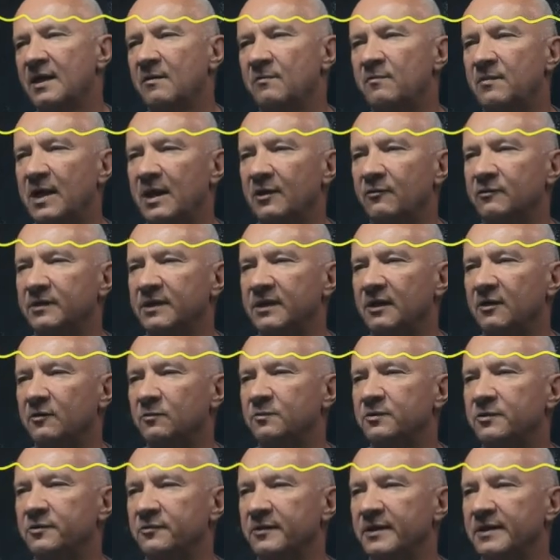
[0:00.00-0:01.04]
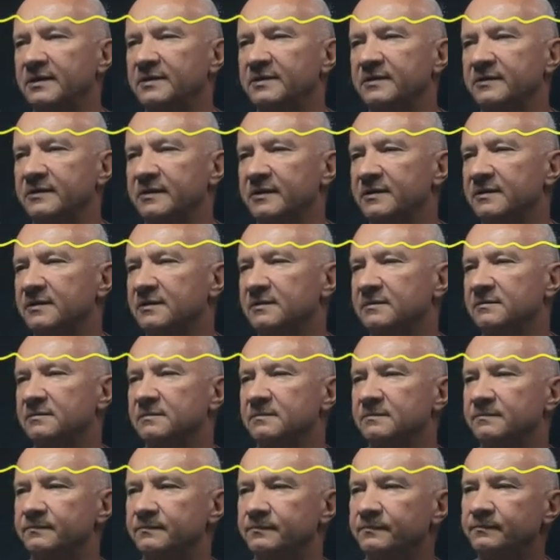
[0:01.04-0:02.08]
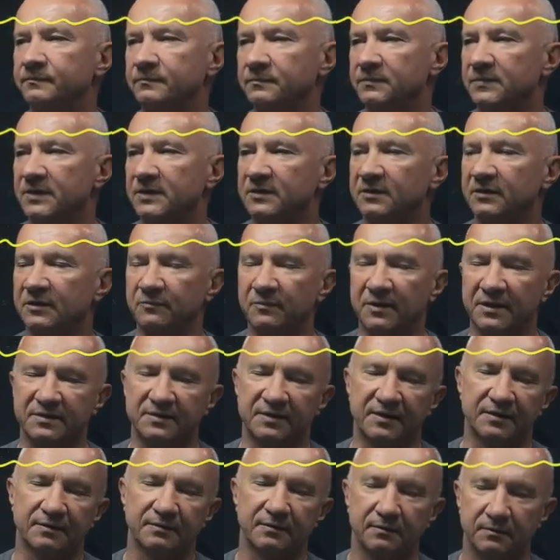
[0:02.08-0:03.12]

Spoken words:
Pauli operator sigma Z.